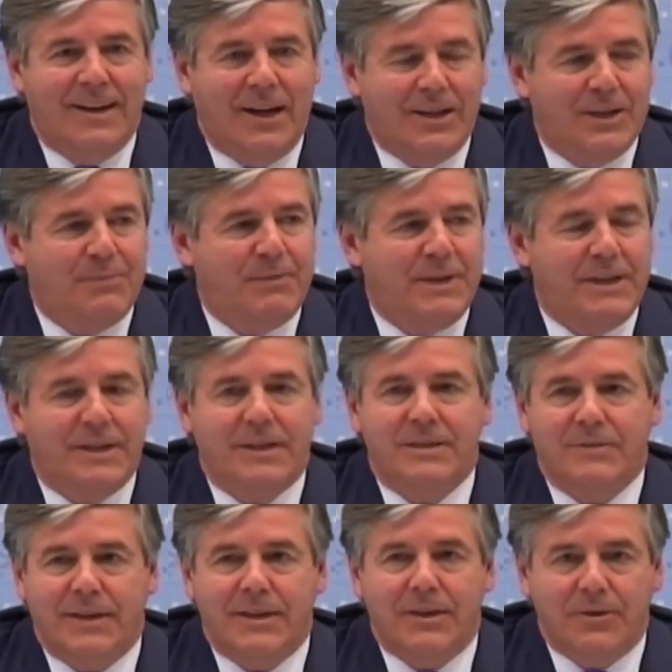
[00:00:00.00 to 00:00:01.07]
at a bank in
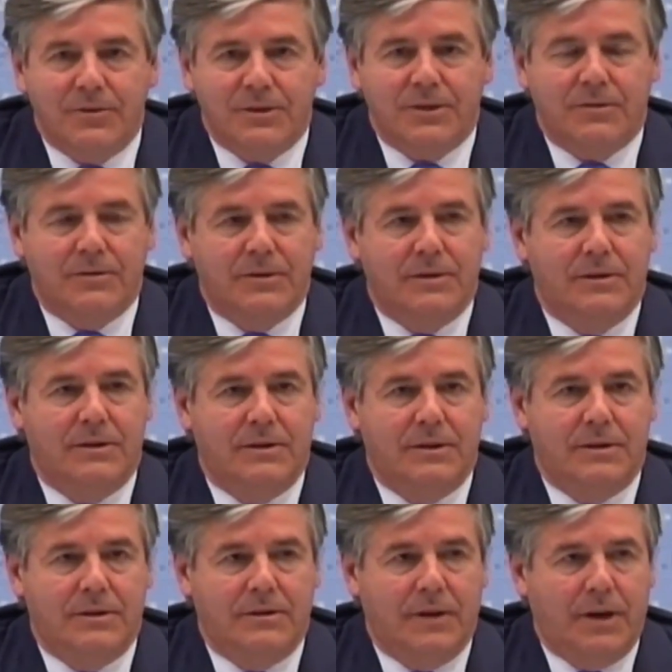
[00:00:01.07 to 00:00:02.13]
Cyprus.
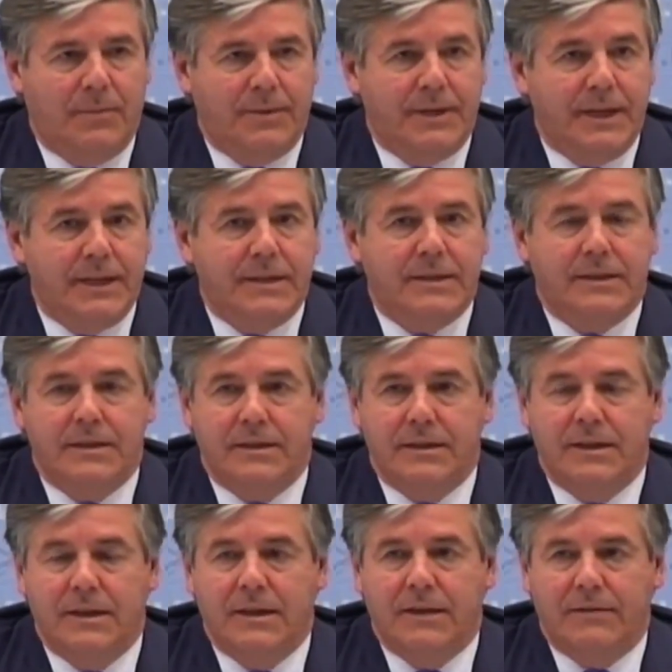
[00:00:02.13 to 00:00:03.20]
He was appointed
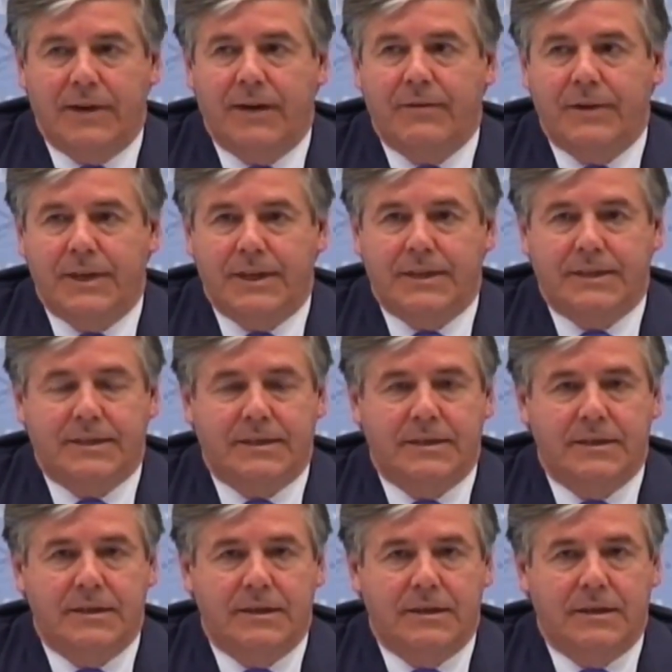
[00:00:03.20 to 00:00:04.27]
chairman of that bank
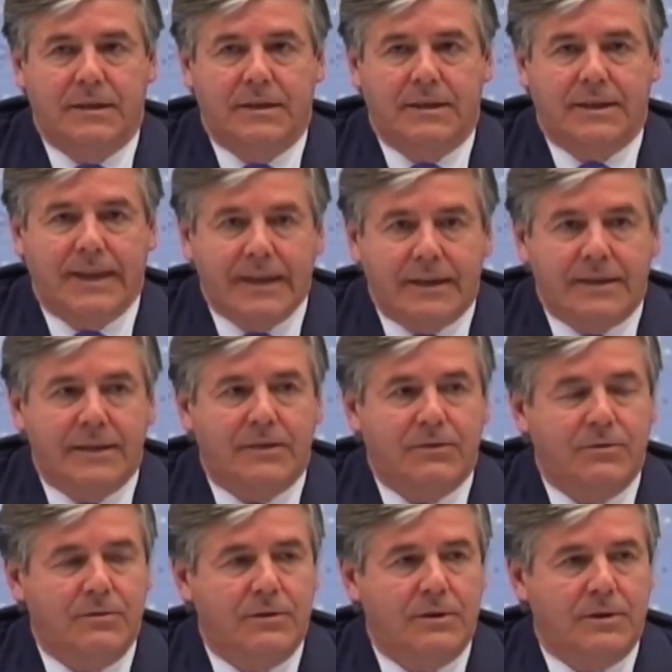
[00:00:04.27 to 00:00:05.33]
by its two largest
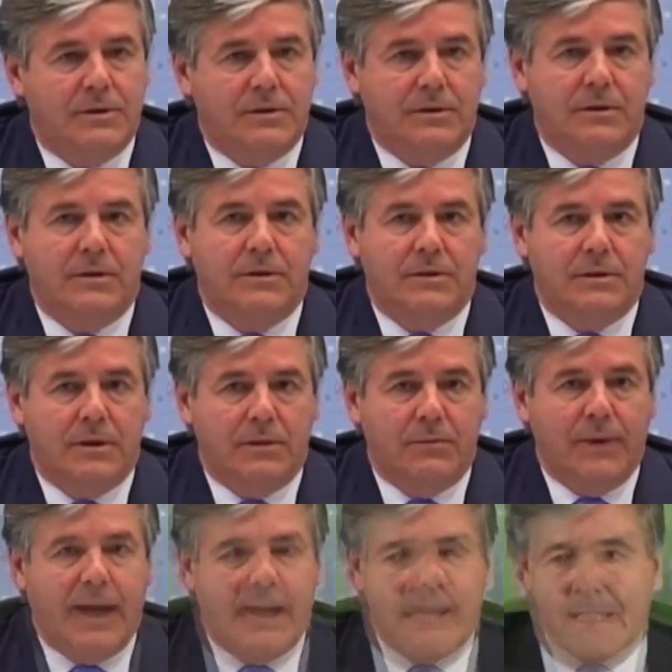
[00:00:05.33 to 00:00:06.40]
shareholders. One of
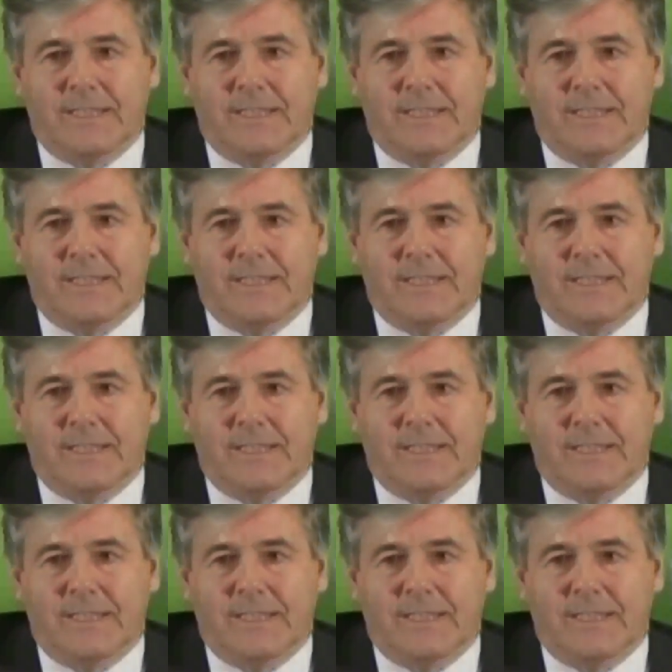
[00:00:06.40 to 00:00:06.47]
the two